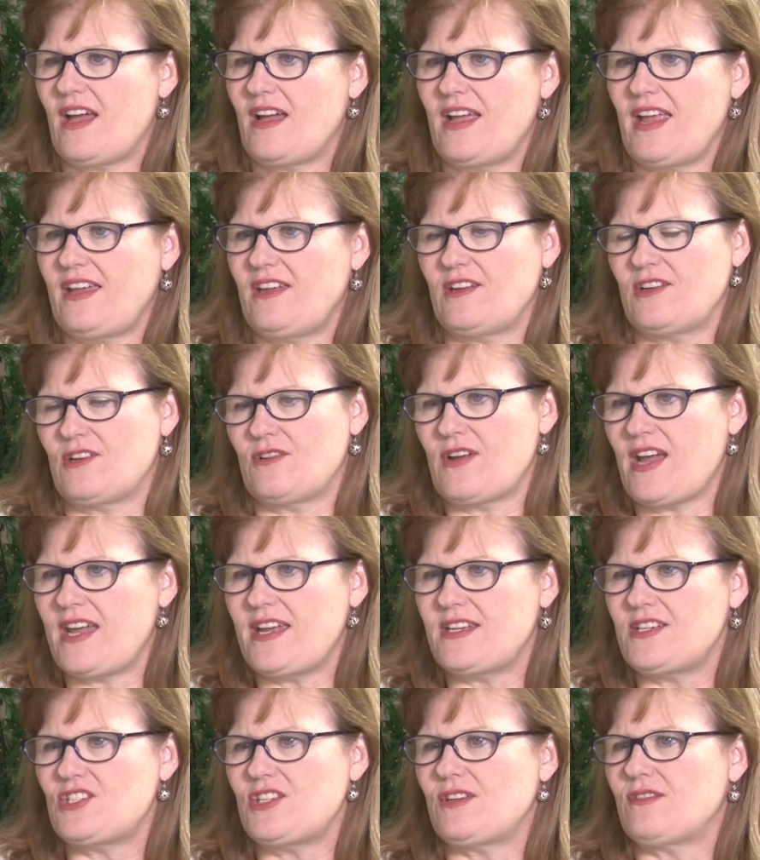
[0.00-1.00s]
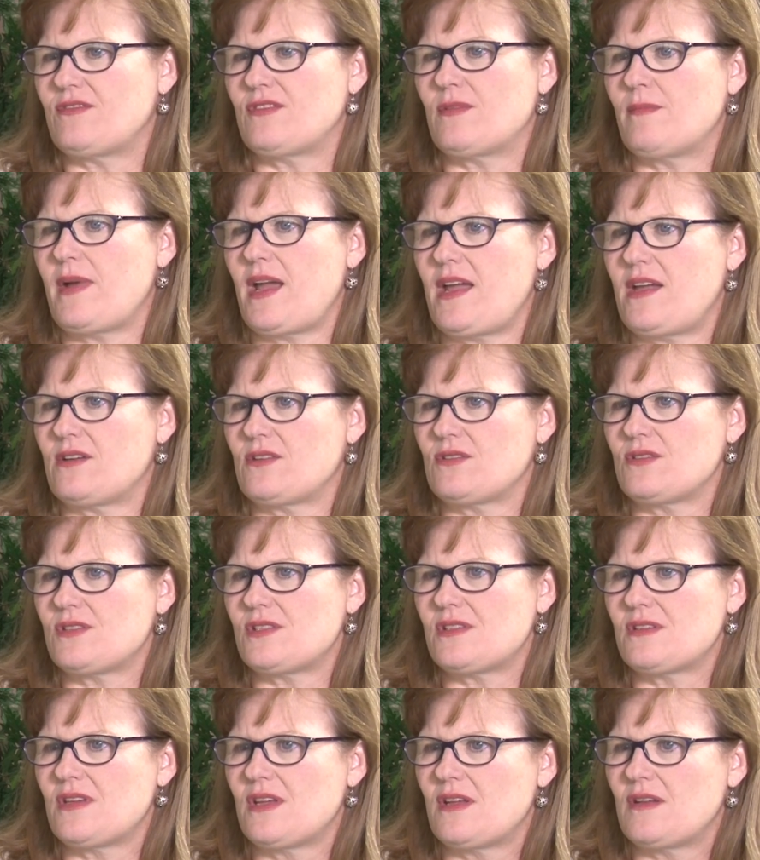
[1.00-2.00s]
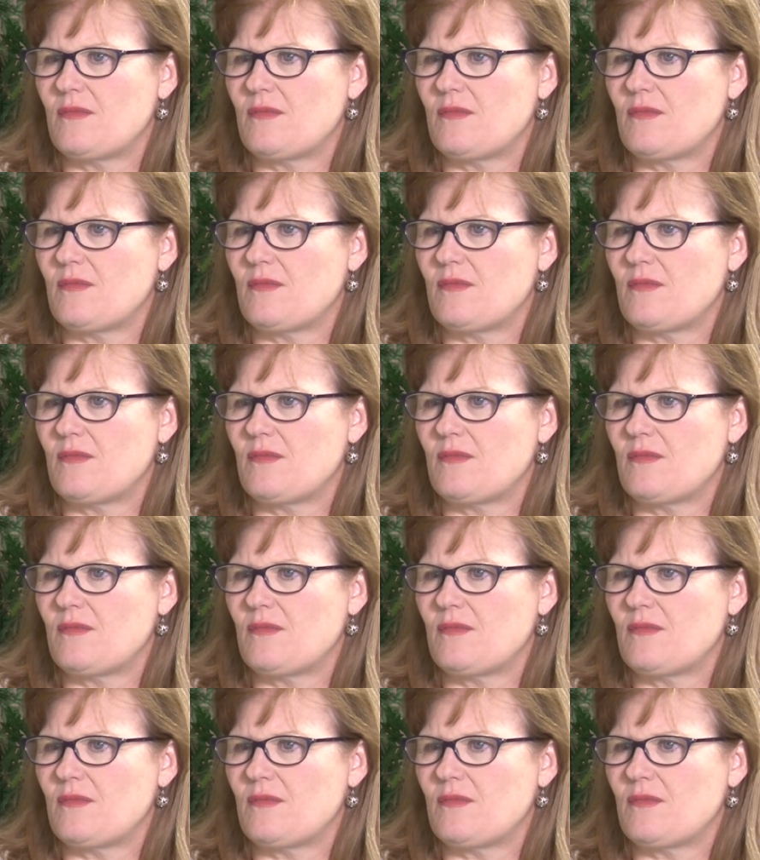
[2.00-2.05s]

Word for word: eh, you know aging for males